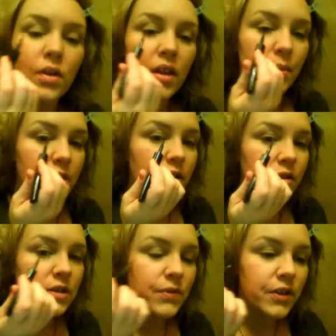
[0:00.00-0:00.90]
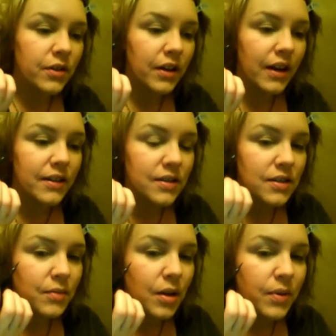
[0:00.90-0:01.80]
real up close for you guys.
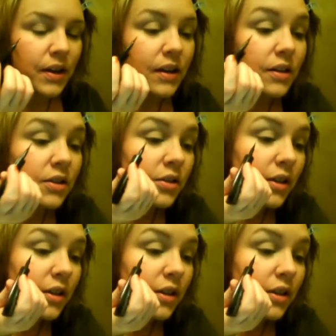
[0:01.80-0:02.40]
This might be kind of